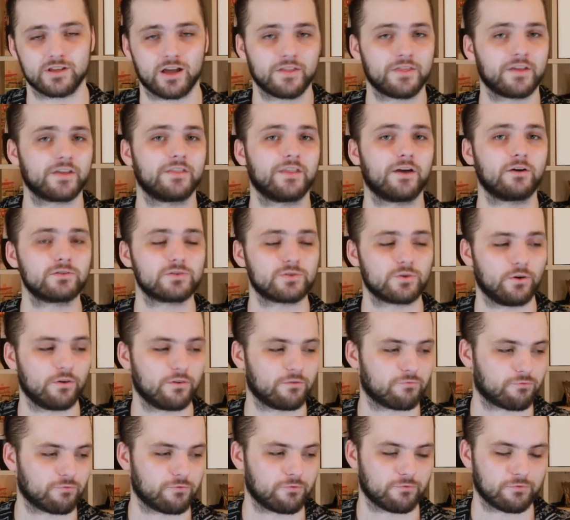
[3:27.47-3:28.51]
I think they'll
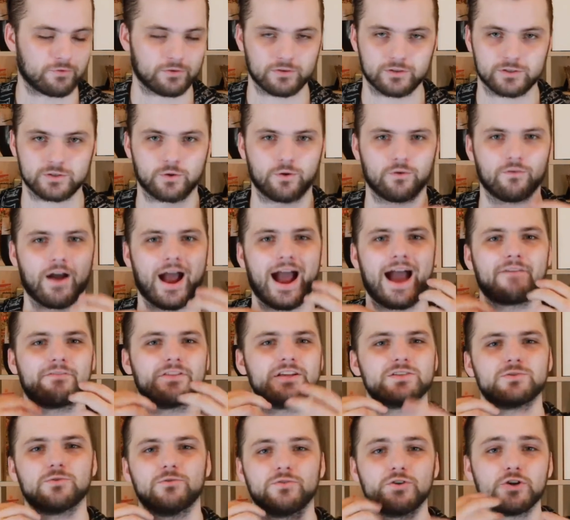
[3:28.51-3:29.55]
sort of have
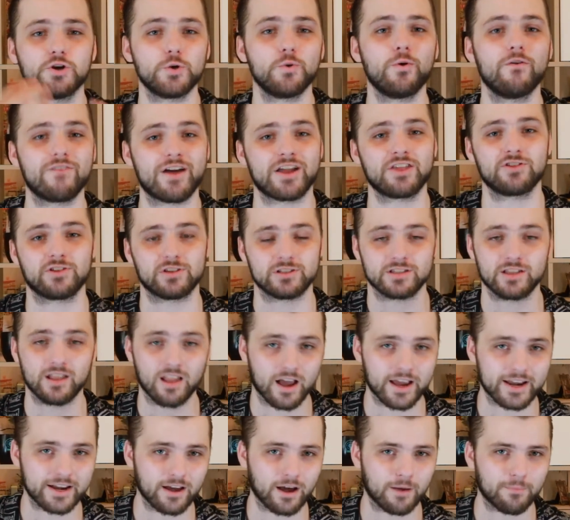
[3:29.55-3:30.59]
this sort of new Avengers
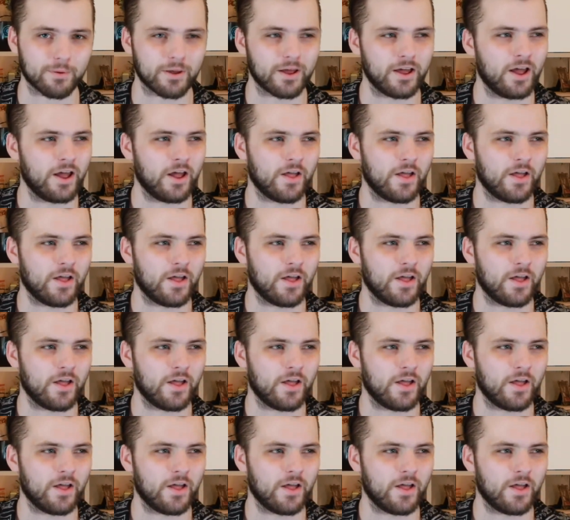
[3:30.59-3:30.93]
lineup